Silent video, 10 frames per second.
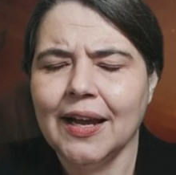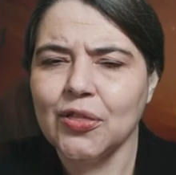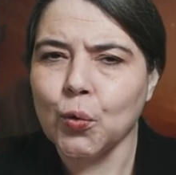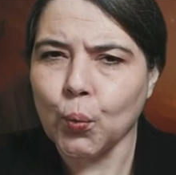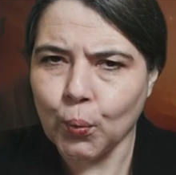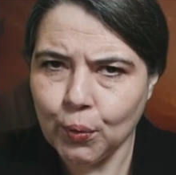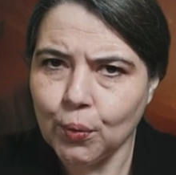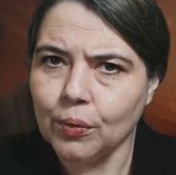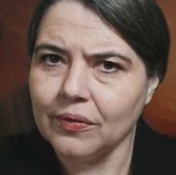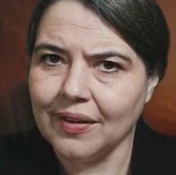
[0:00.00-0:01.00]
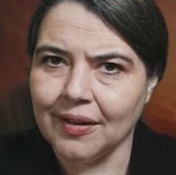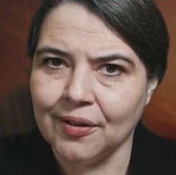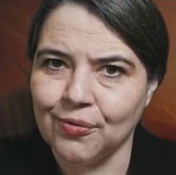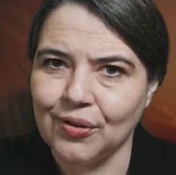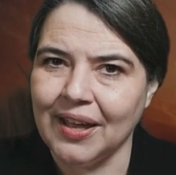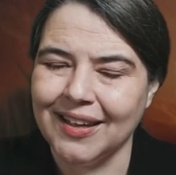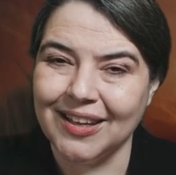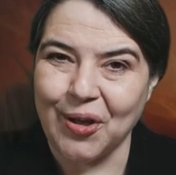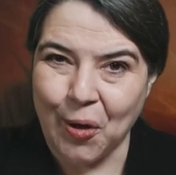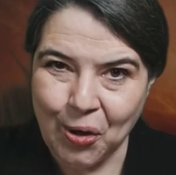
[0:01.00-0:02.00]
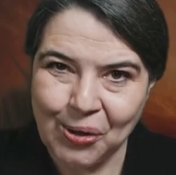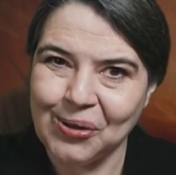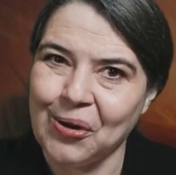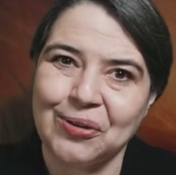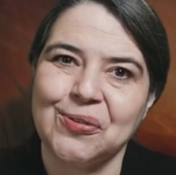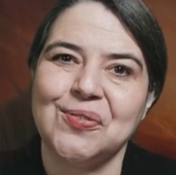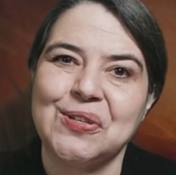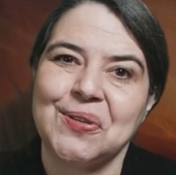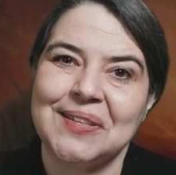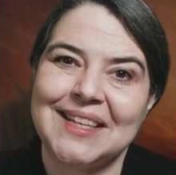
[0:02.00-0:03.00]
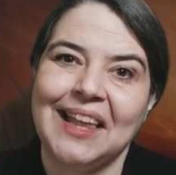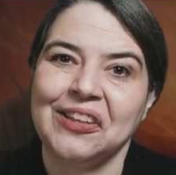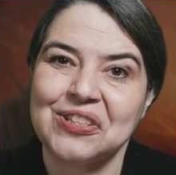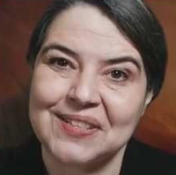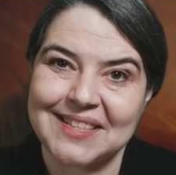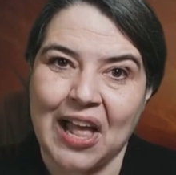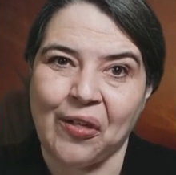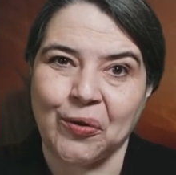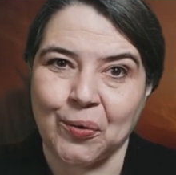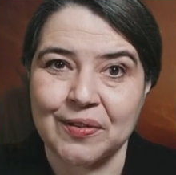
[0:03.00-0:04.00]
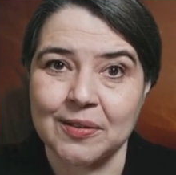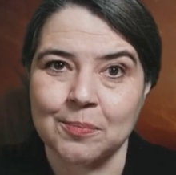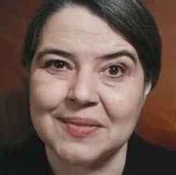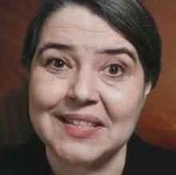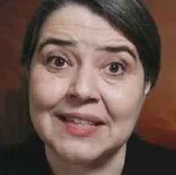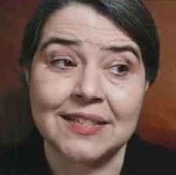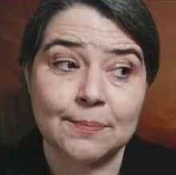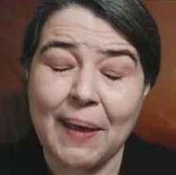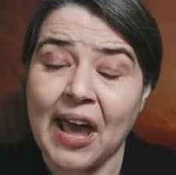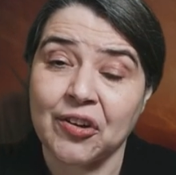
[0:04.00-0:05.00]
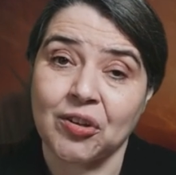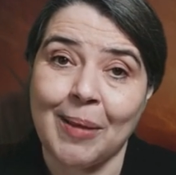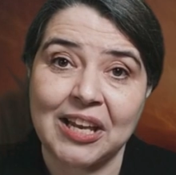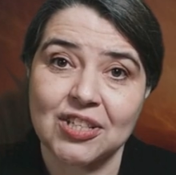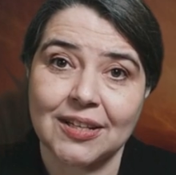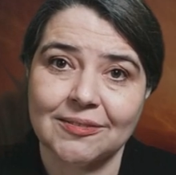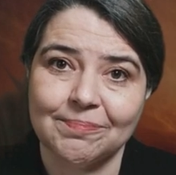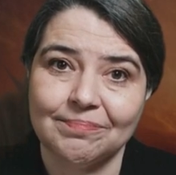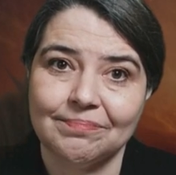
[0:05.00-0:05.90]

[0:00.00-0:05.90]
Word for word: At the root of all artificial intelligence algorithms is pattern matching.